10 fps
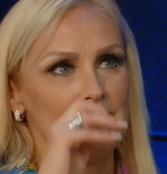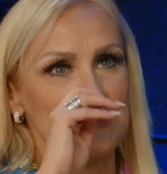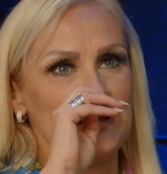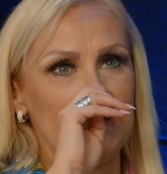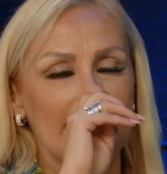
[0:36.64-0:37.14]

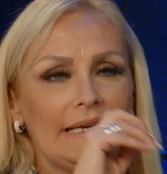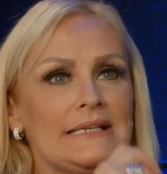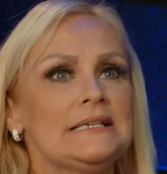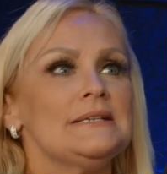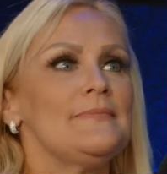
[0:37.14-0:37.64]
beginning,
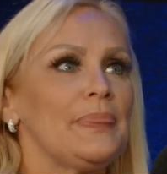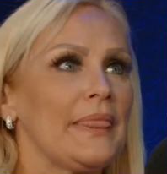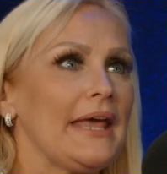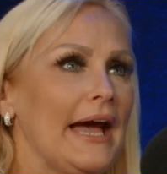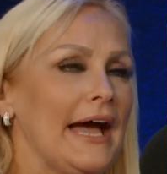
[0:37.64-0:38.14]
and
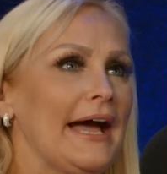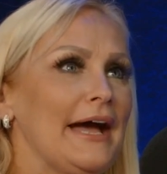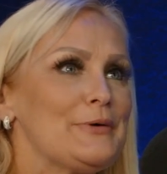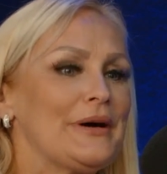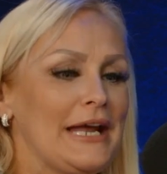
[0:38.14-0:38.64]

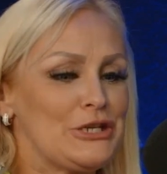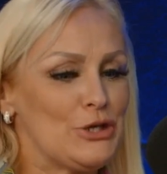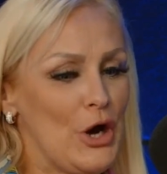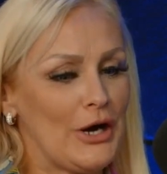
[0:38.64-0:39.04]
when I talk about it,